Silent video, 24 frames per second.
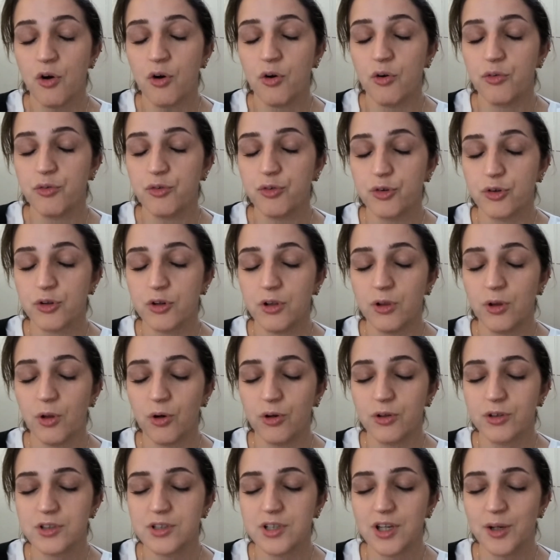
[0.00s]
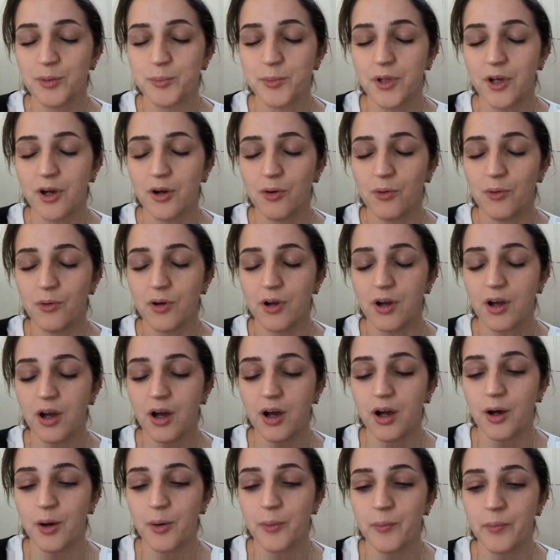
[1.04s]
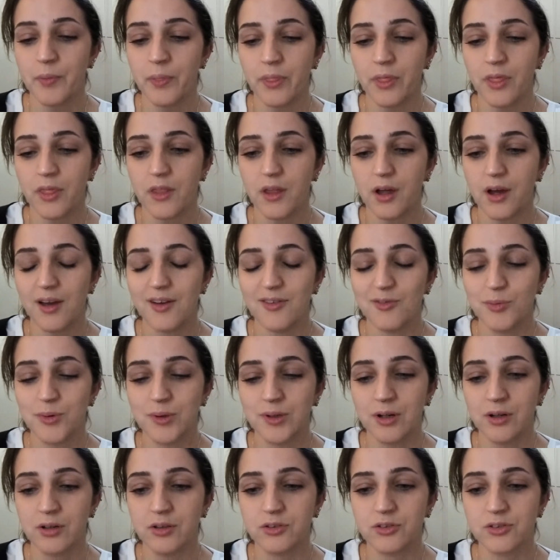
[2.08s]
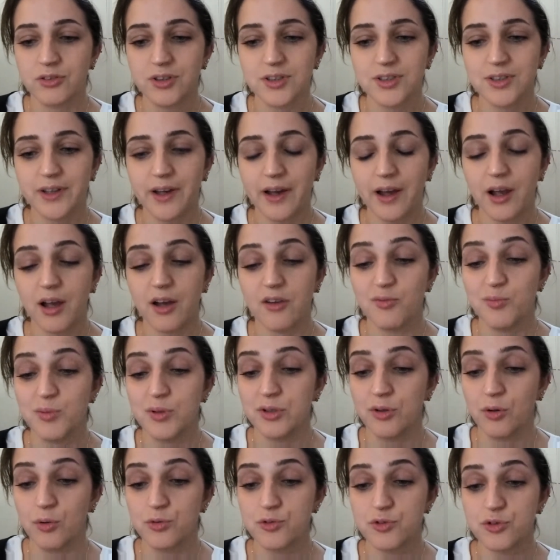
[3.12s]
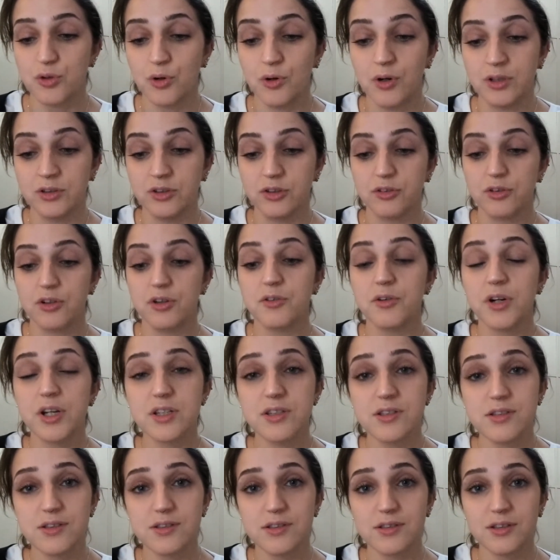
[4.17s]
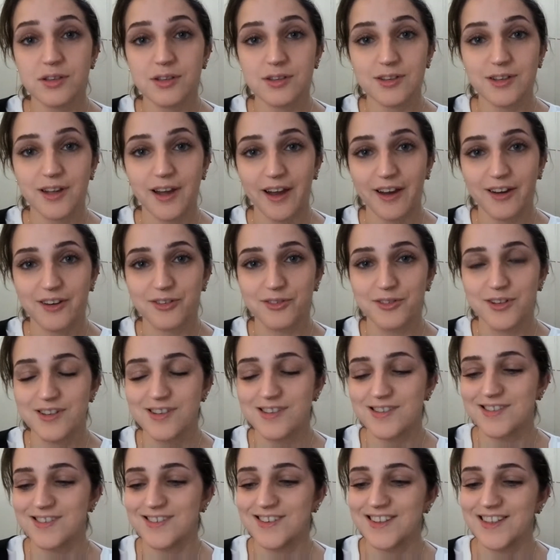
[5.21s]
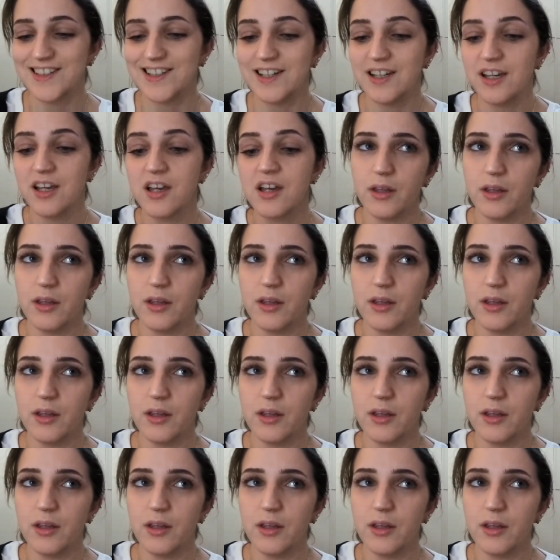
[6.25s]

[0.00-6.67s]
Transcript: a long time now. I've been under attack. I've been also under a racist attack recently.